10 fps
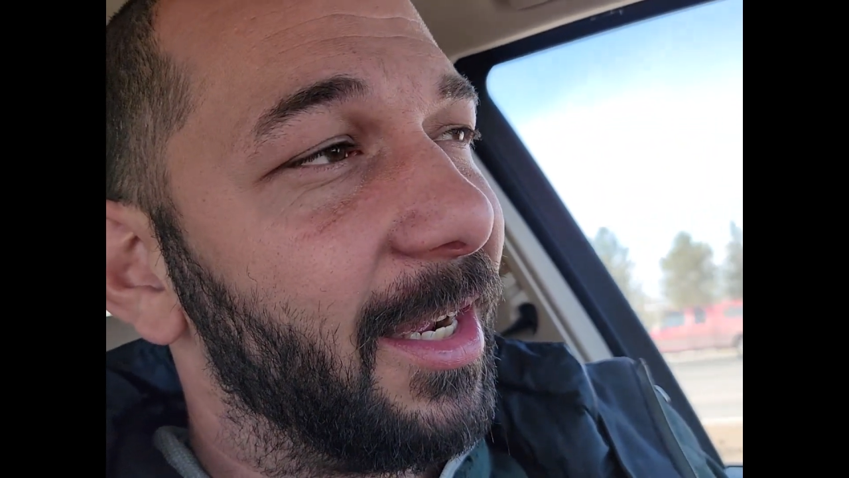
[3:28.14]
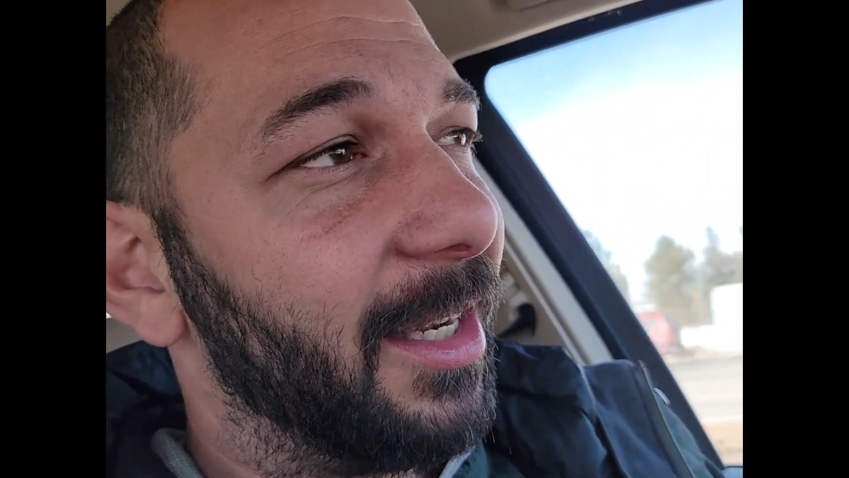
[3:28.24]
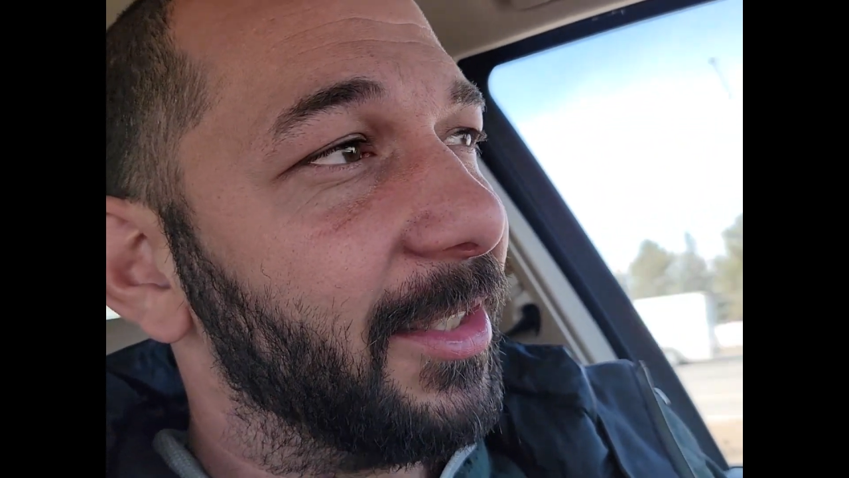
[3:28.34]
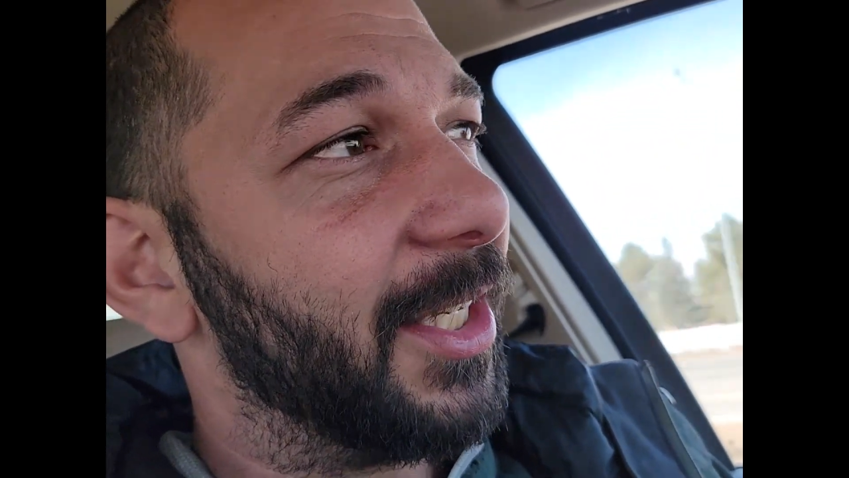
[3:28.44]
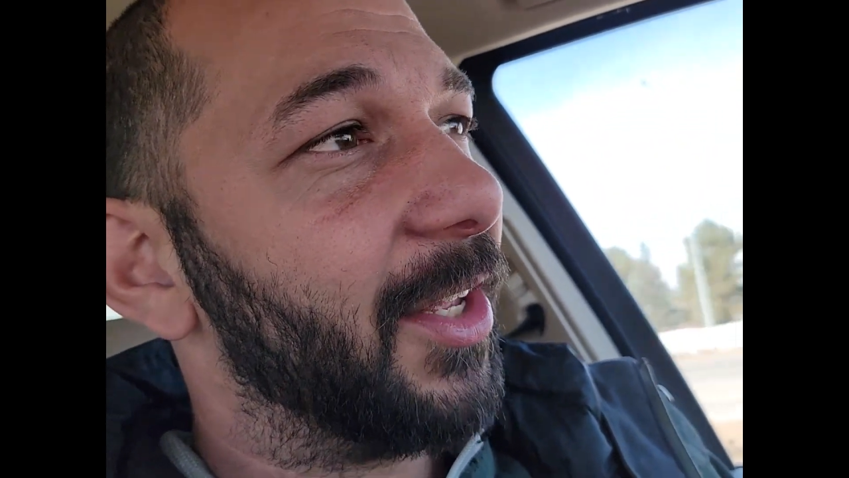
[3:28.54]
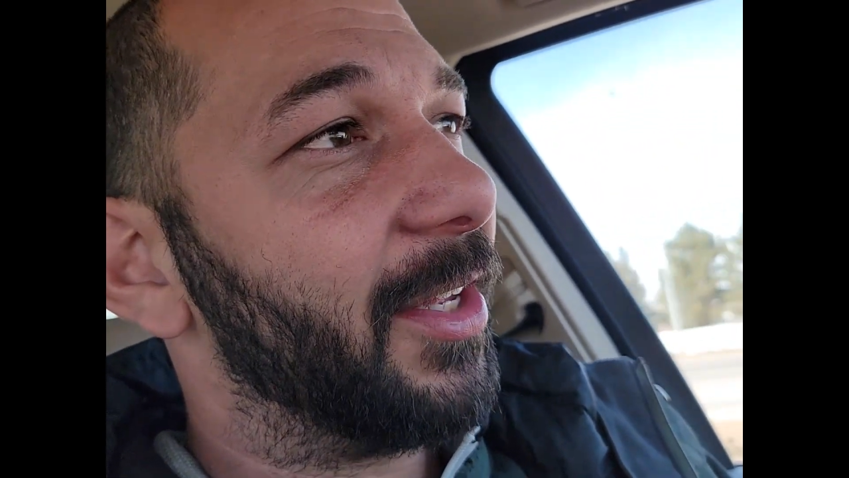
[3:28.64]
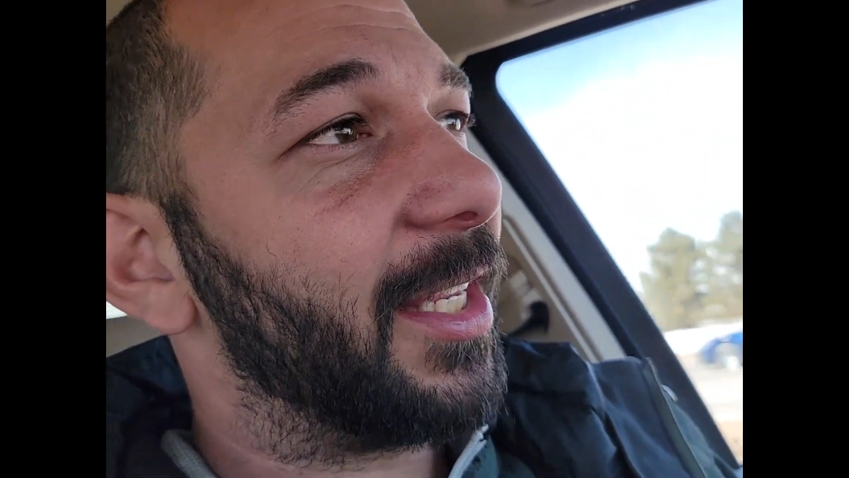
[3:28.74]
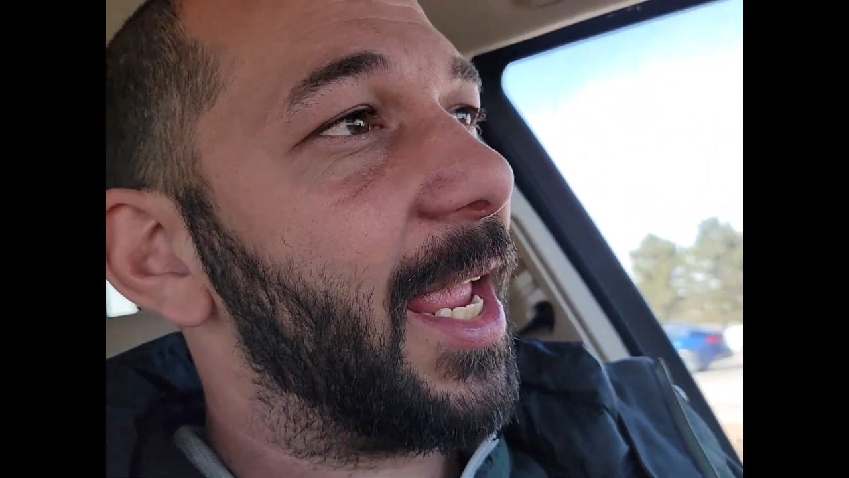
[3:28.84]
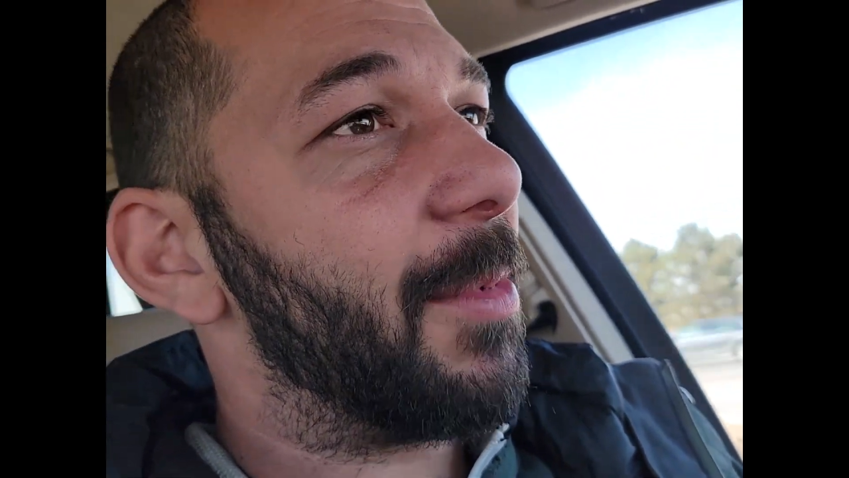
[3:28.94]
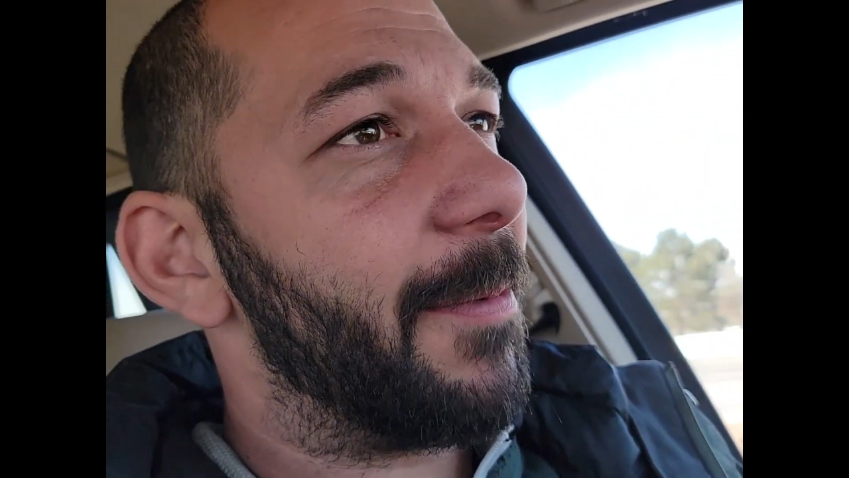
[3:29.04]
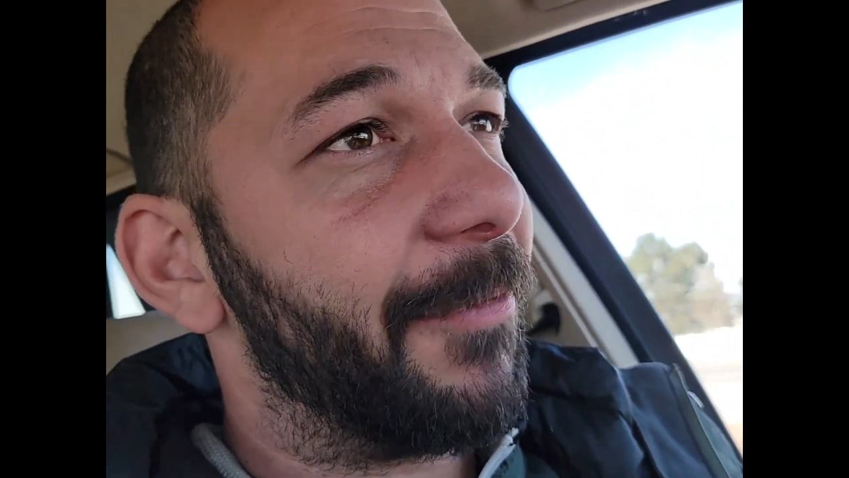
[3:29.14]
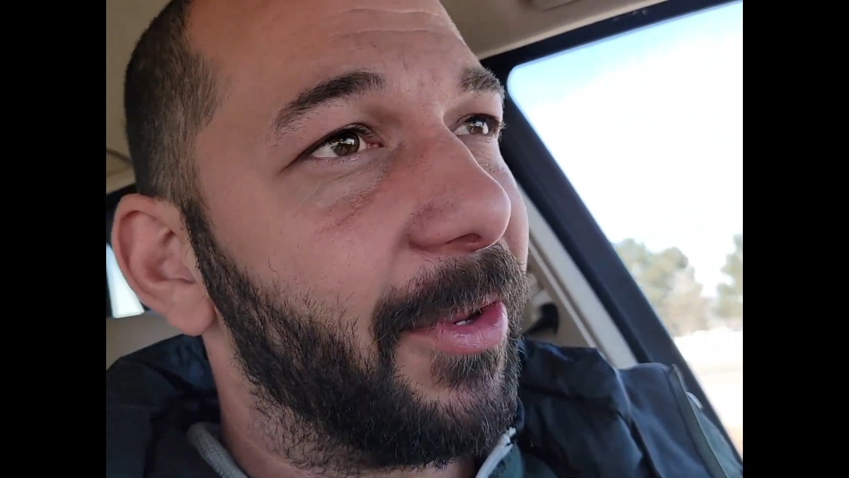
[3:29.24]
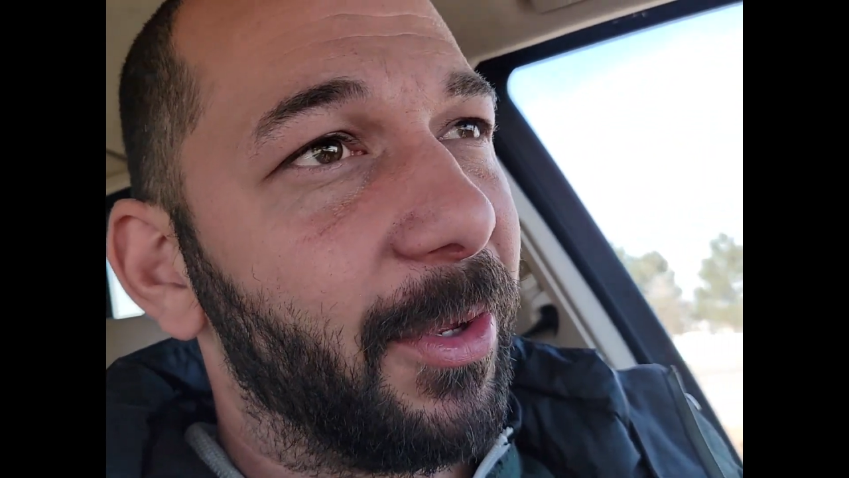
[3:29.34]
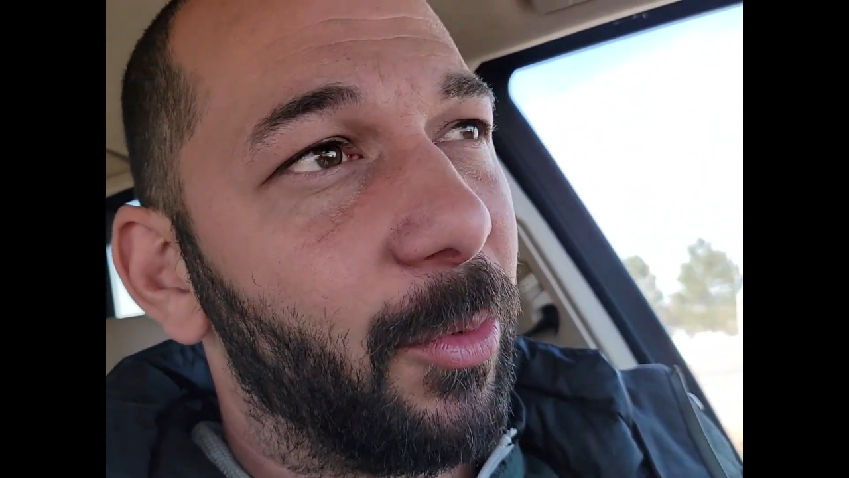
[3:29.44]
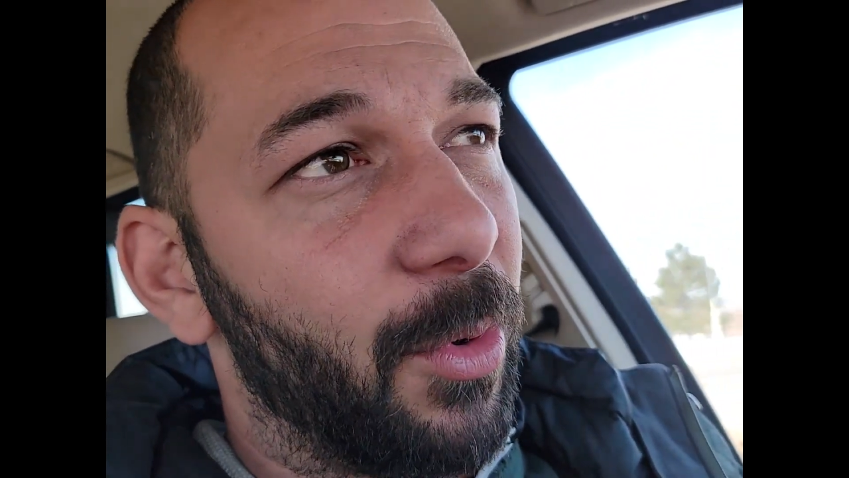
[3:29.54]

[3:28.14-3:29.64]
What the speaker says: until it came up for the